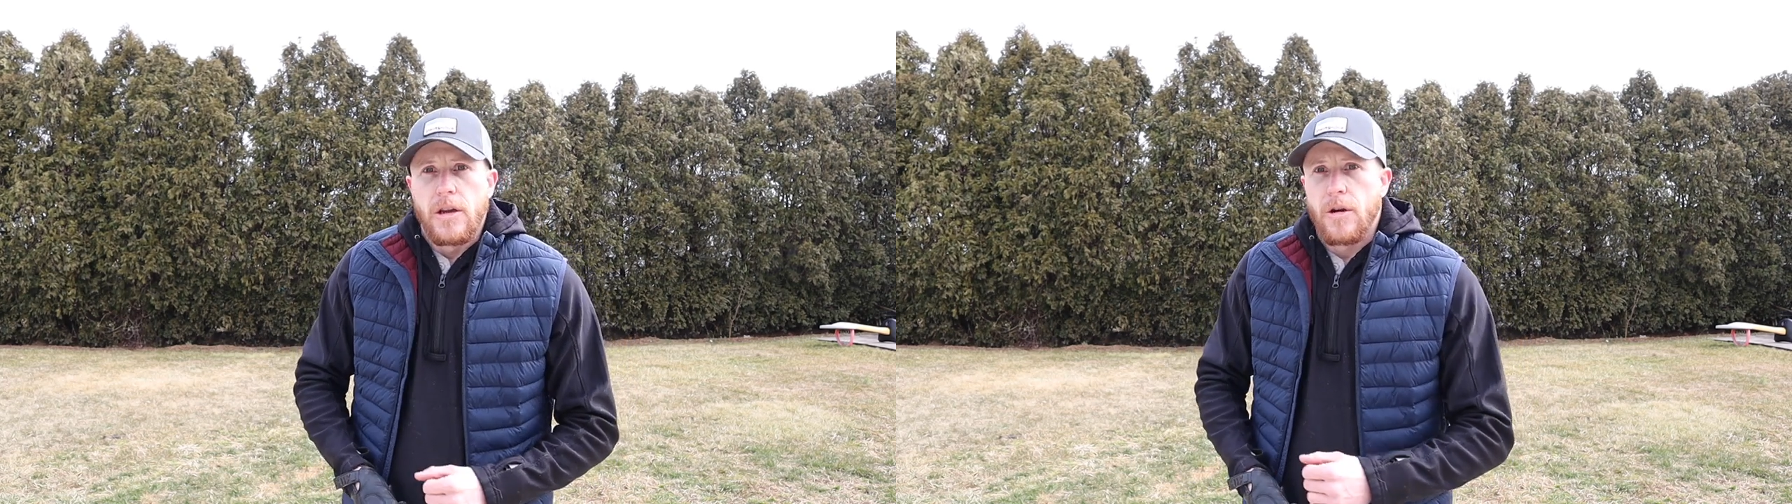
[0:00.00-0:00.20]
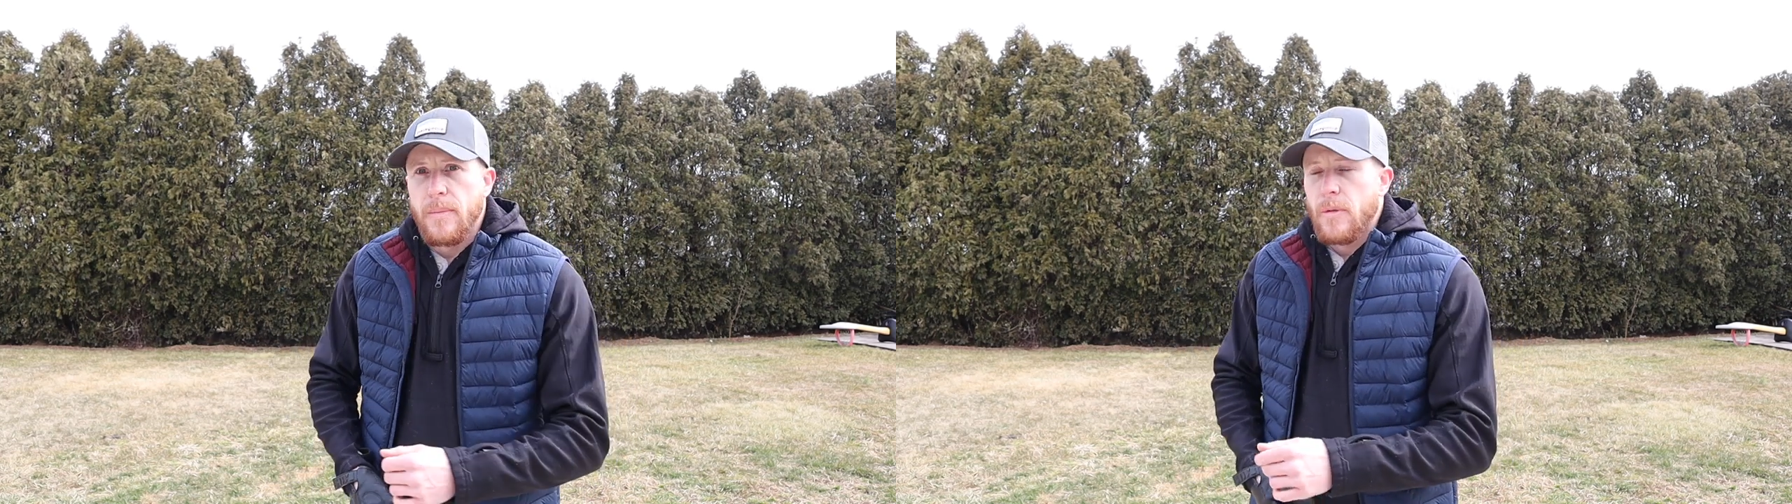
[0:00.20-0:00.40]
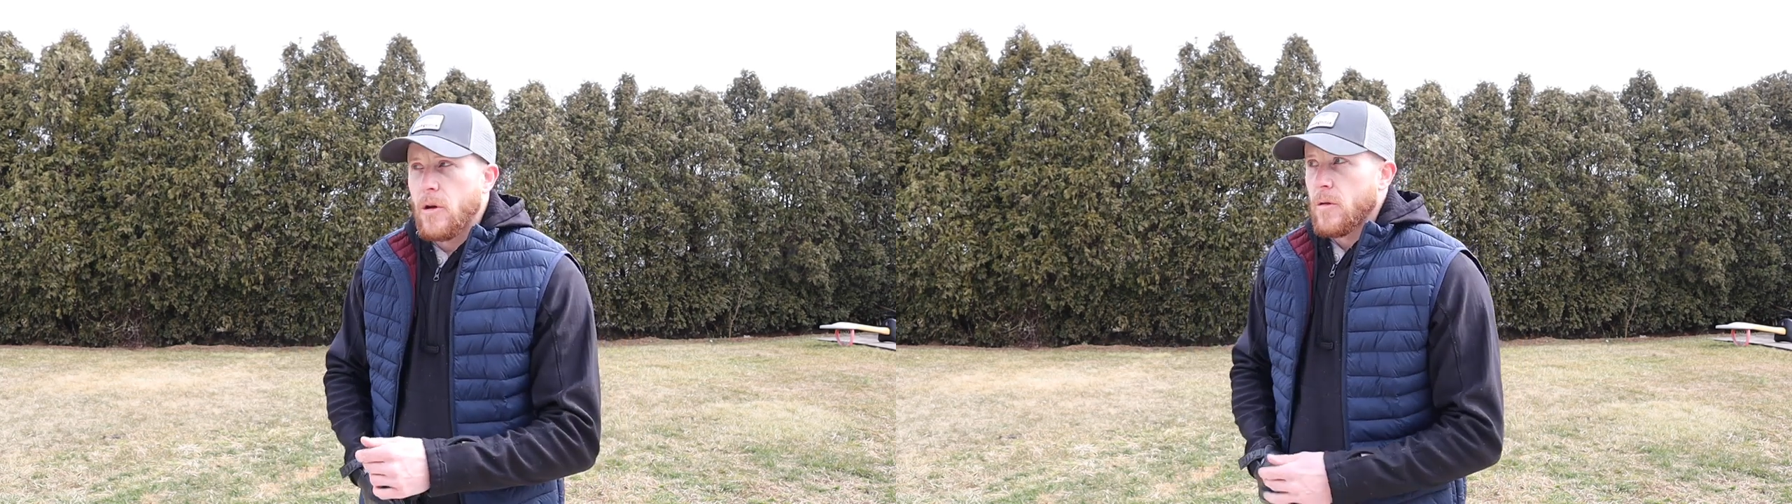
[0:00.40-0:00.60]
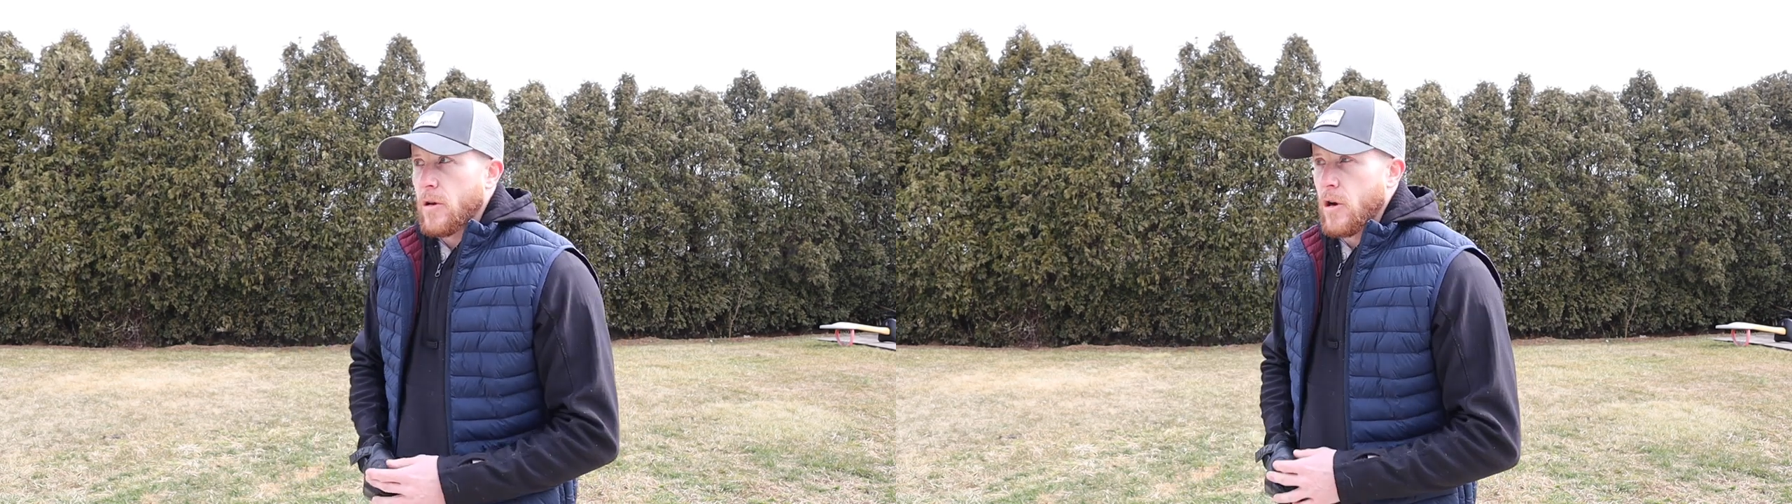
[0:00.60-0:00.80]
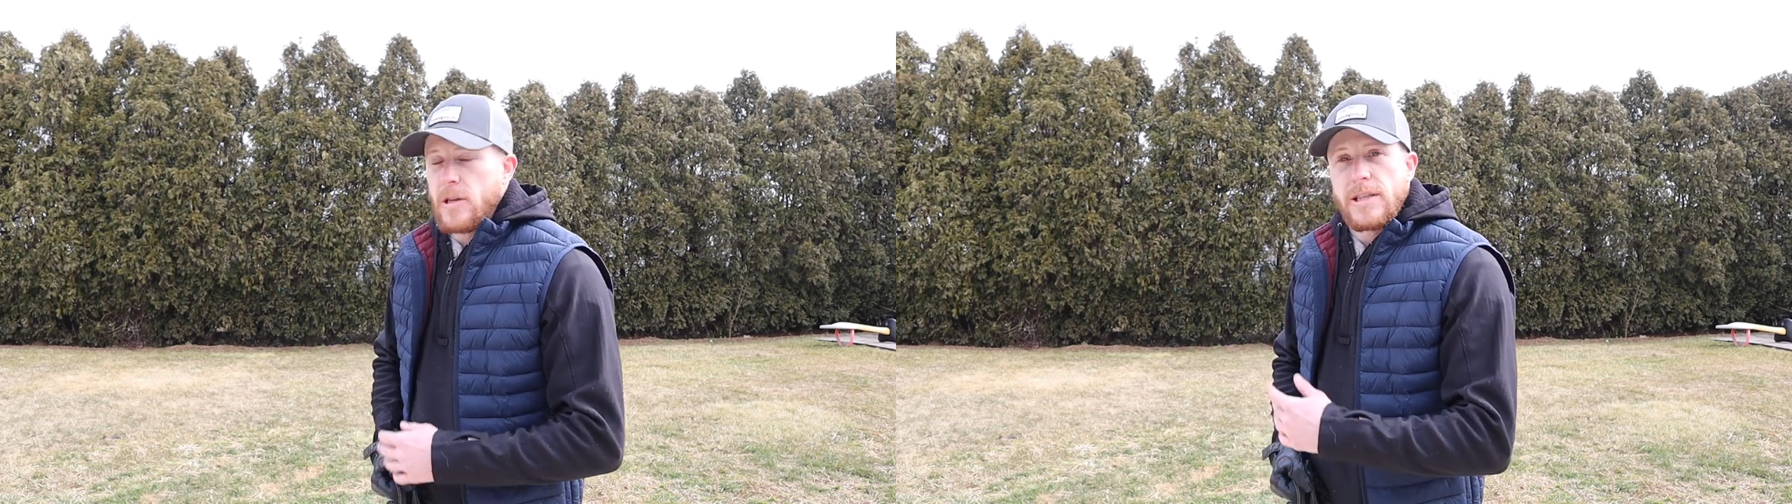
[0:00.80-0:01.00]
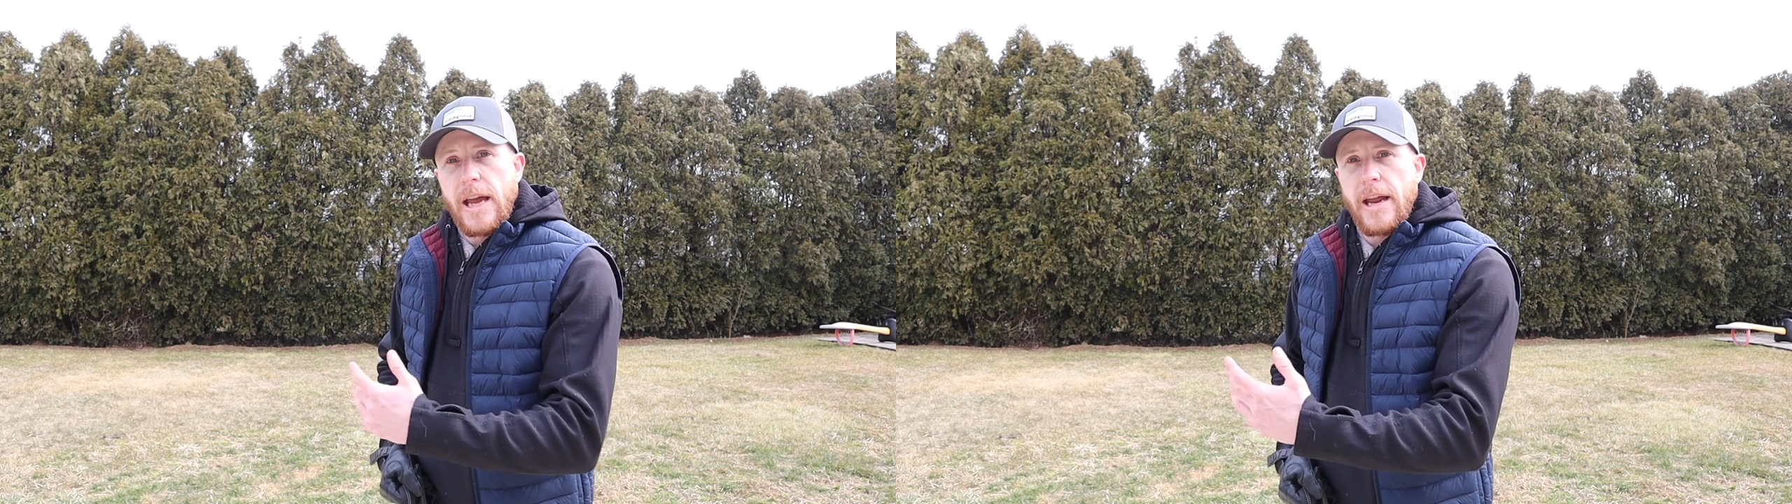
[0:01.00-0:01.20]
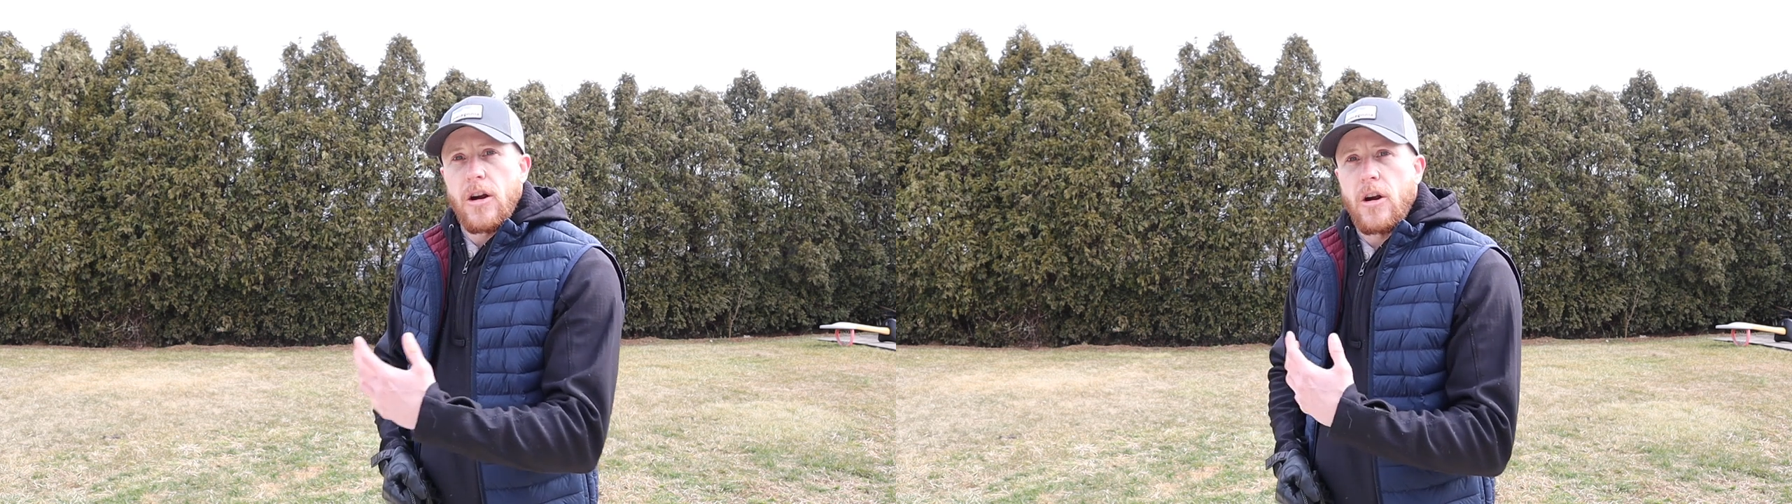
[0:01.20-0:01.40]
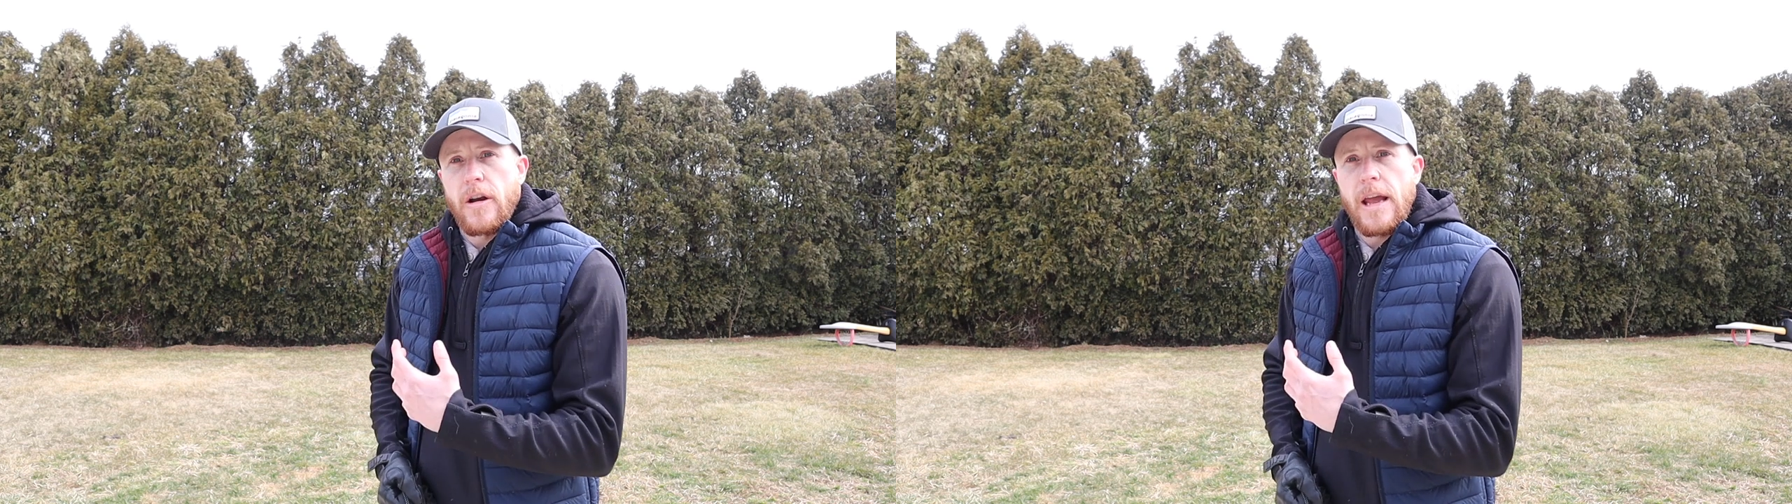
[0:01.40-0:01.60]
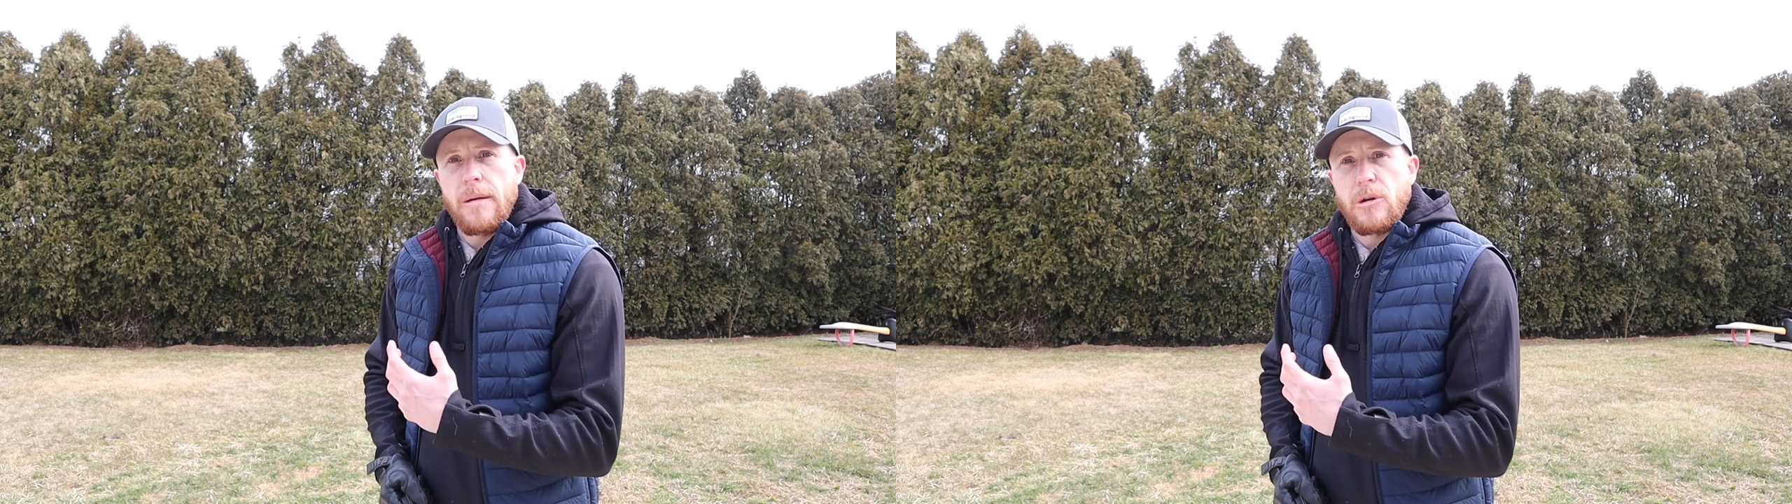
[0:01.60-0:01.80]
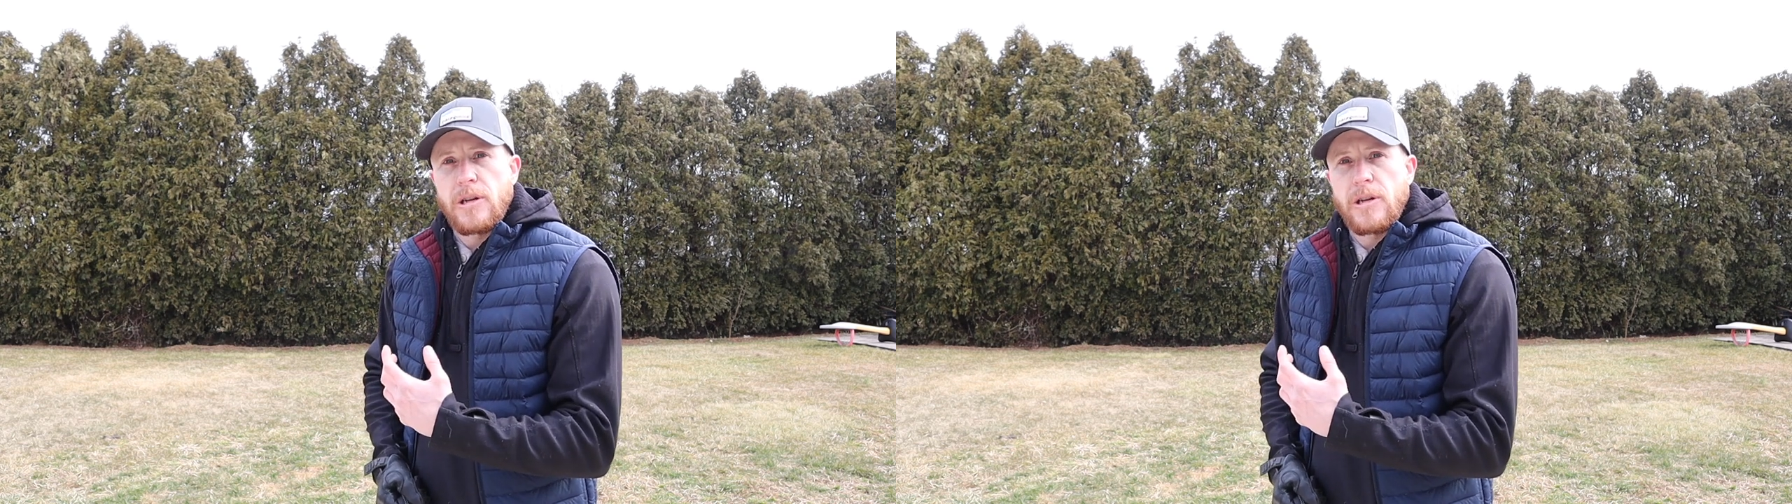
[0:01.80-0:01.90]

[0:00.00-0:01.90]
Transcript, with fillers: You're, you're saying her name,